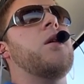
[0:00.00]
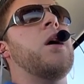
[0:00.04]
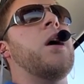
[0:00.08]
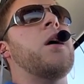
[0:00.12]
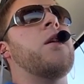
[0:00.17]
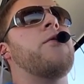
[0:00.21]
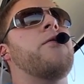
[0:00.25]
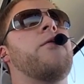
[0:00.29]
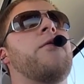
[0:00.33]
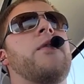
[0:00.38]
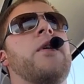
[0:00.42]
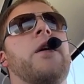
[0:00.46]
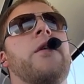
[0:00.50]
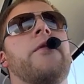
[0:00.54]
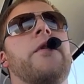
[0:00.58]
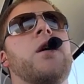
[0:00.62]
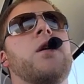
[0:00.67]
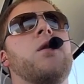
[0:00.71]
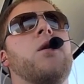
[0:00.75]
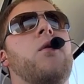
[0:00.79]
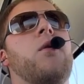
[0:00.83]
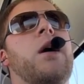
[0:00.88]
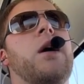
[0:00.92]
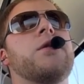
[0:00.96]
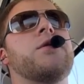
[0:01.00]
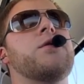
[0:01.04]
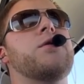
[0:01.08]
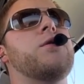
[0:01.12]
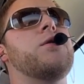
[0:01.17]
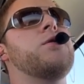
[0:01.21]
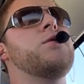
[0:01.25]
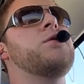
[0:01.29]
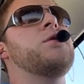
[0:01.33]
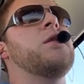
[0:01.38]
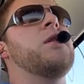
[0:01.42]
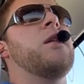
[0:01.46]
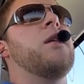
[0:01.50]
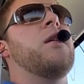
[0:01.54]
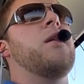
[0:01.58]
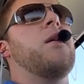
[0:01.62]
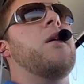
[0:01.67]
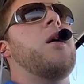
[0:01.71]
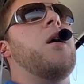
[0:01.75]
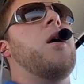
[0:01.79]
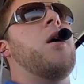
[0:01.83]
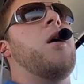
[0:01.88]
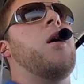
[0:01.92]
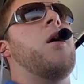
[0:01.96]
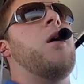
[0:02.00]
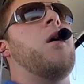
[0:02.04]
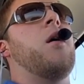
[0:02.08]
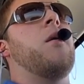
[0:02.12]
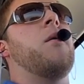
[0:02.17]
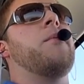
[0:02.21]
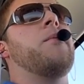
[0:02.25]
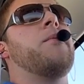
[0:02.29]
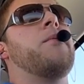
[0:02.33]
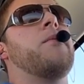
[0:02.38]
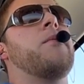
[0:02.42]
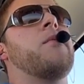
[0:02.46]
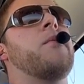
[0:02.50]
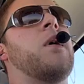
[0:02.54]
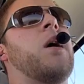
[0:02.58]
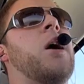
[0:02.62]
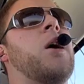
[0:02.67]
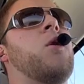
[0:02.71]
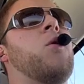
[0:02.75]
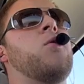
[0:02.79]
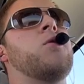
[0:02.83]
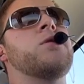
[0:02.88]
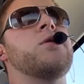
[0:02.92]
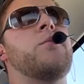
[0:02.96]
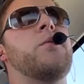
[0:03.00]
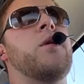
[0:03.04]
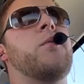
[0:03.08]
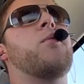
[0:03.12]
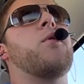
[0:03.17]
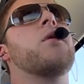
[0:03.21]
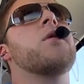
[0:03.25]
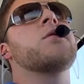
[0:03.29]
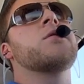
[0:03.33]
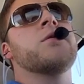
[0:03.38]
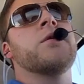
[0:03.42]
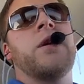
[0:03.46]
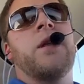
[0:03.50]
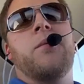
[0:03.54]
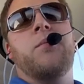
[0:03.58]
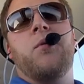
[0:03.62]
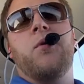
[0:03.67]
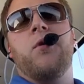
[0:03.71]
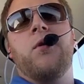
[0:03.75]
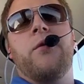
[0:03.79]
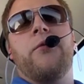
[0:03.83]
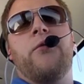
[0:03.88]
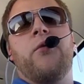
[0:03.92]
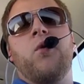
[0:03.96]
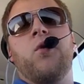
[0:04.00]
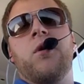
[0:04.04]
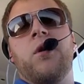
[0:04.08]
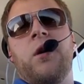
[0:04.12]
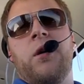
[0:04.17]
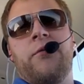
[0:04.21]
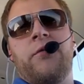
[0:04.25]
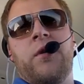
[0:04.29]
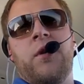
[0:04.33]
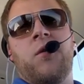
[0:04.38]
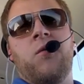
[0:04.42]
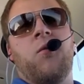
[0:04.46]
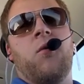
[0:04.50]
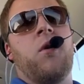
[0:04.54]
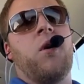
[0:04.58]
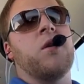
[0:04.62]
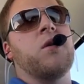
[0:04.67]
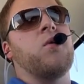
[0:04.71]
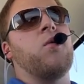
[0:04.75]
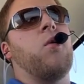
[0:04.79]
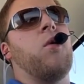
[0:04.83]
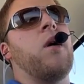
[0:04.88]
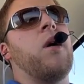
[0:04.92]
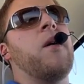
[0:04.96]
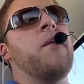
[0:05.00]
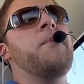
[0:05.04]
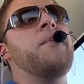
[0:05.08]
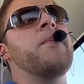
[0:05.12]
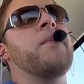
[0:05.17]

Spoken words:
at very, very low altitudes. I know somebody personally that pulled at 400 feet and walked away.